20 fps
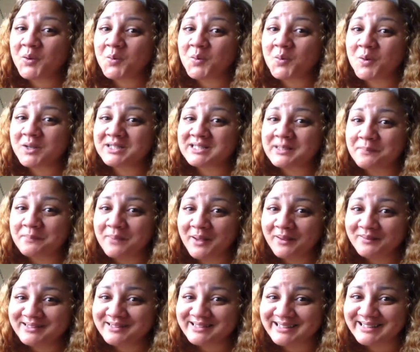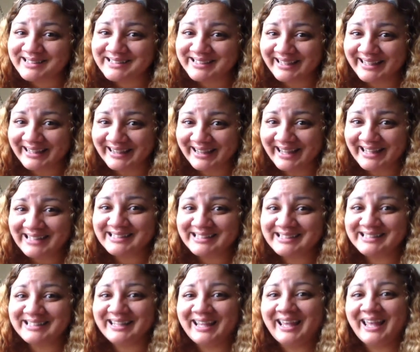who were supposed to see
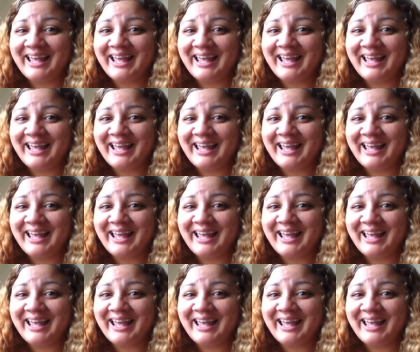this,